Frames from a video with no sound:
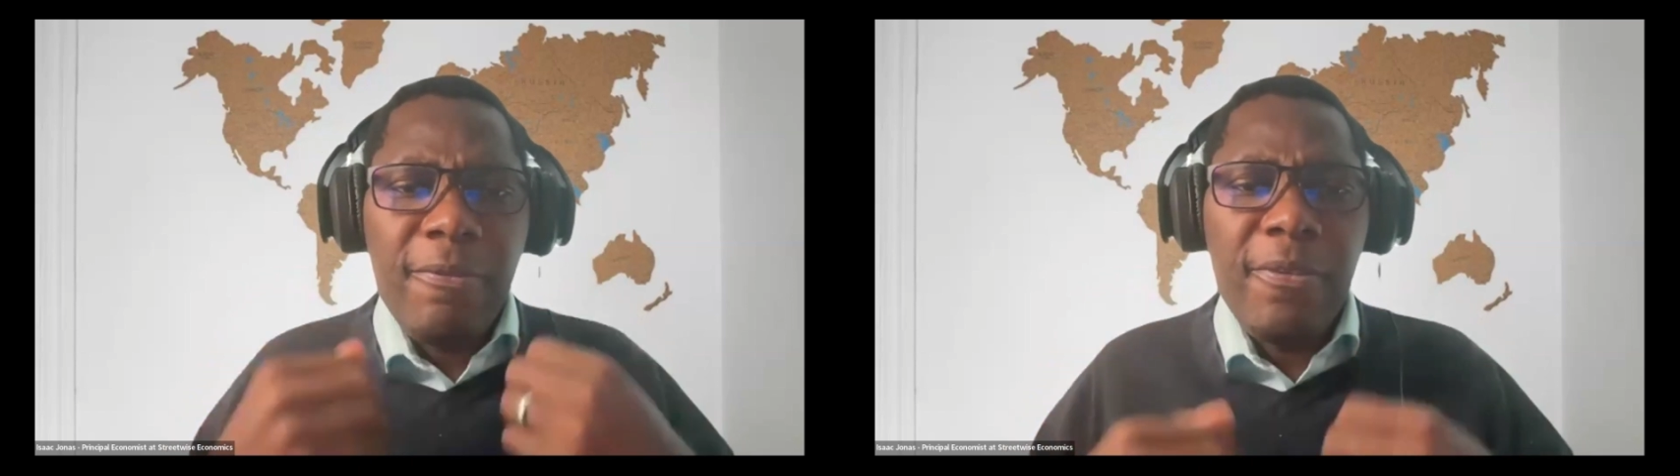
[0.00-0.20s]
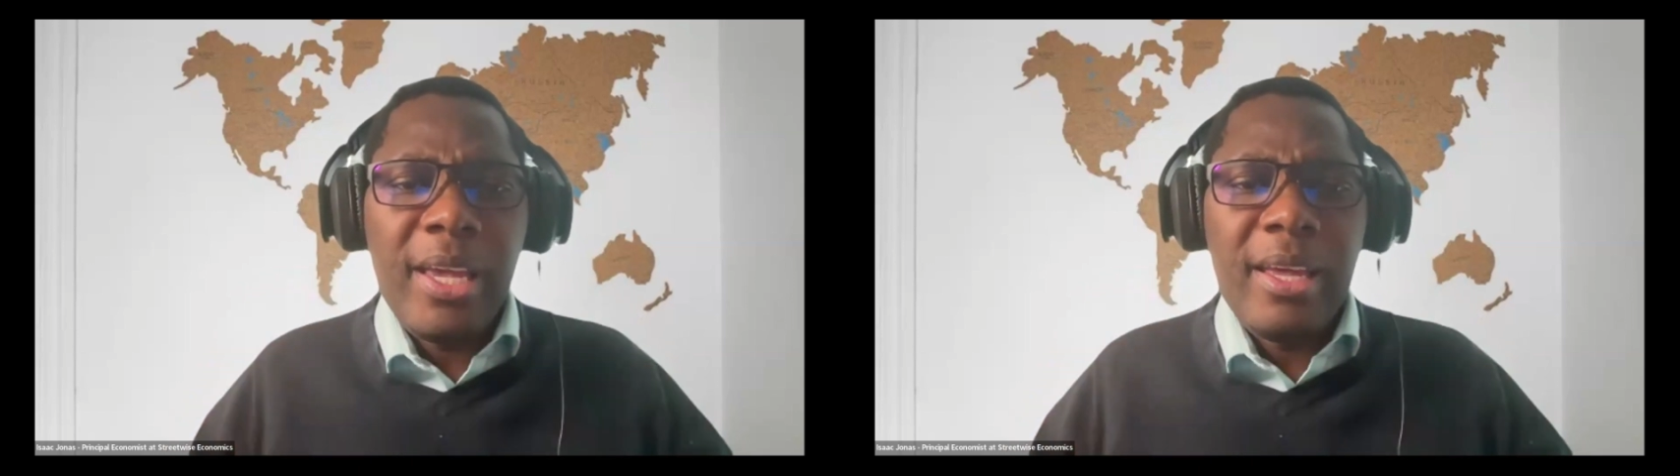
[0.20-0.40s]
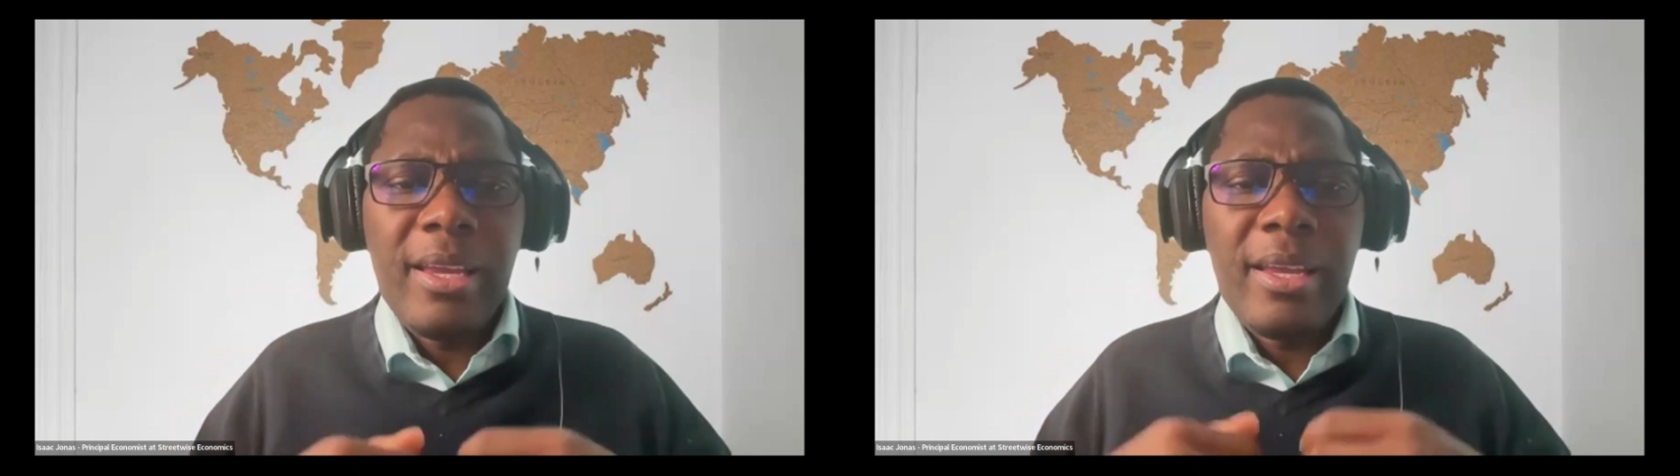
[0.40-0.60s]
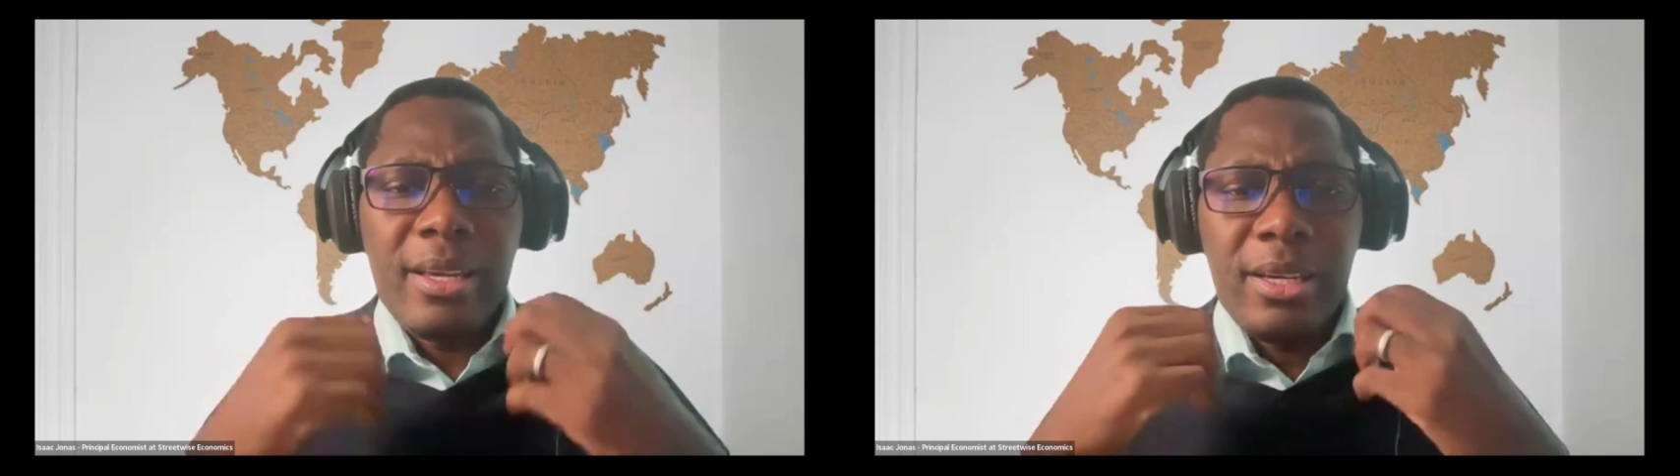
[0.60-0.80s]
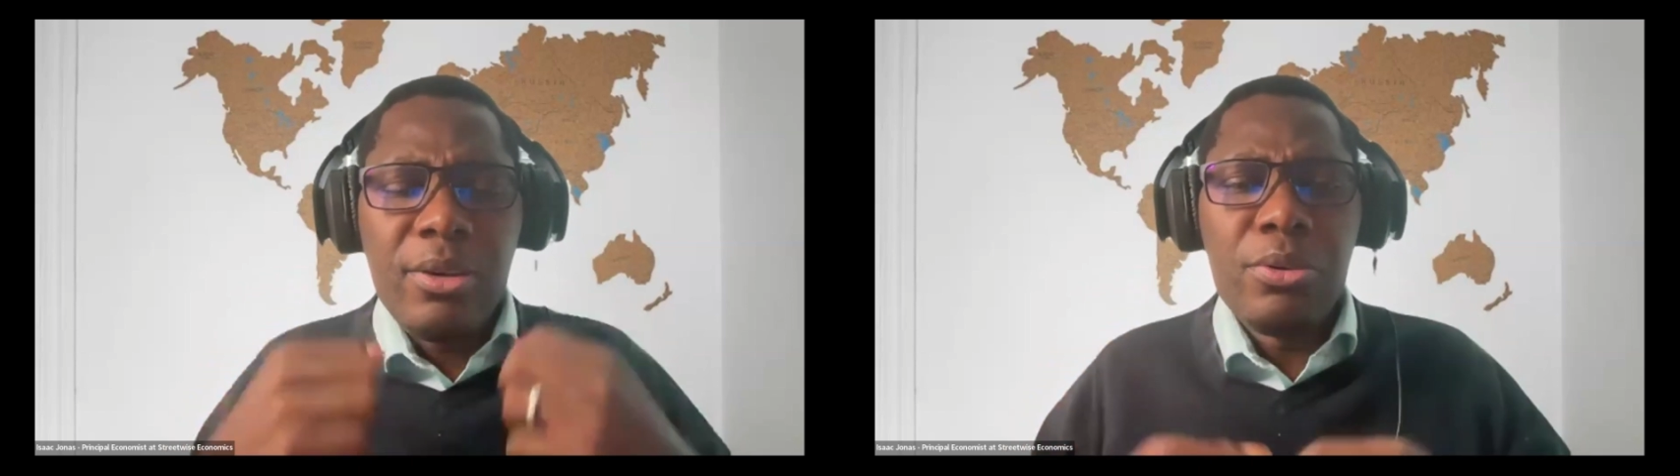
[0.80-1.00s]

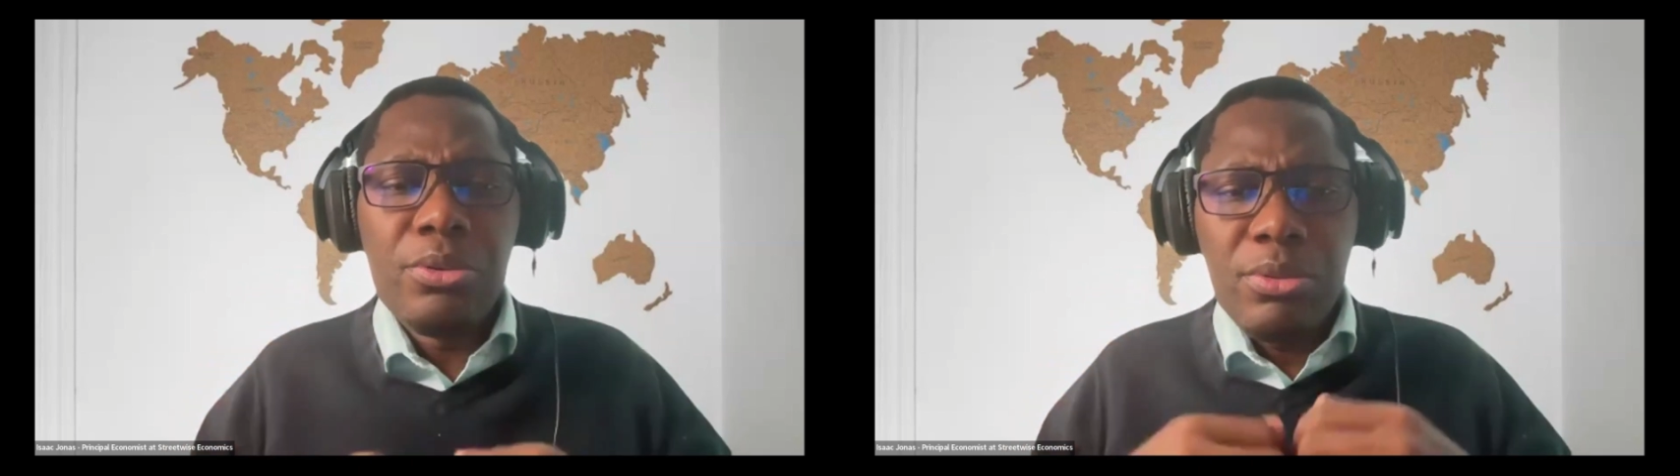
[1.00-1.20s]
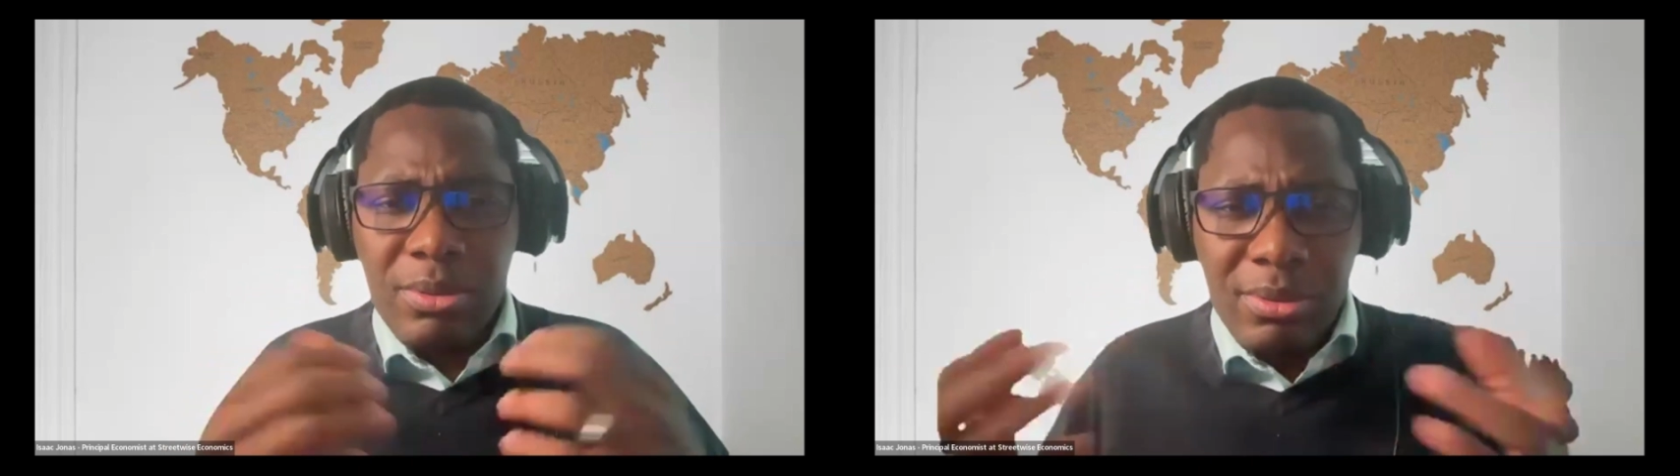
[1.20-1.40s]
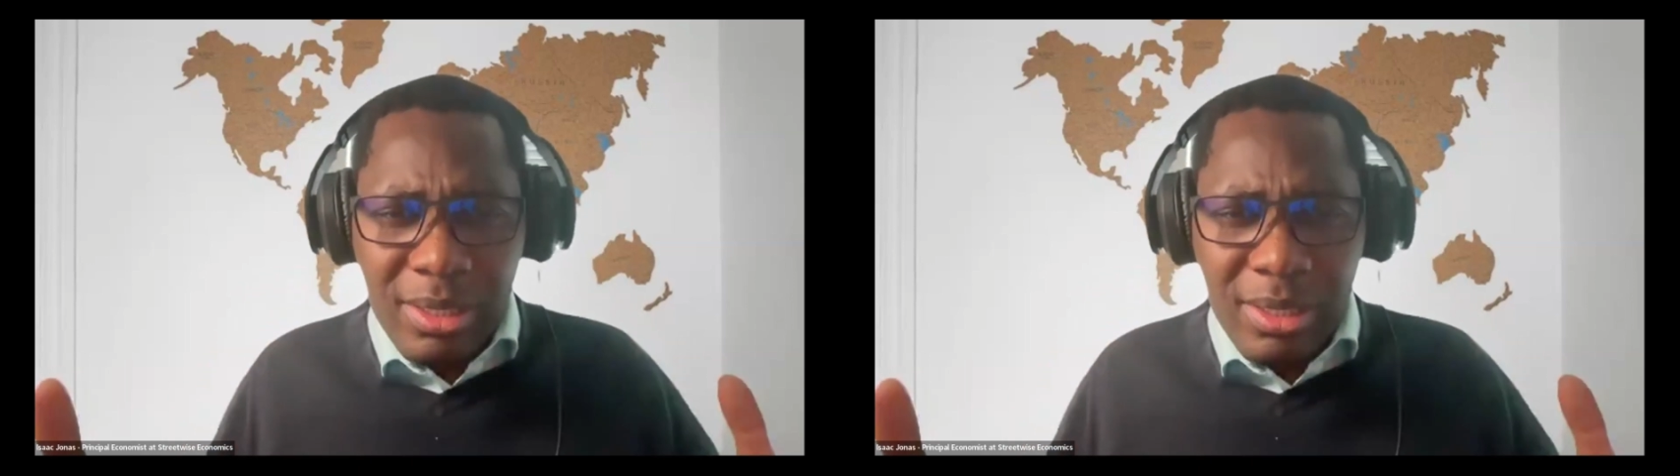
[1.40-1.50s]
very good,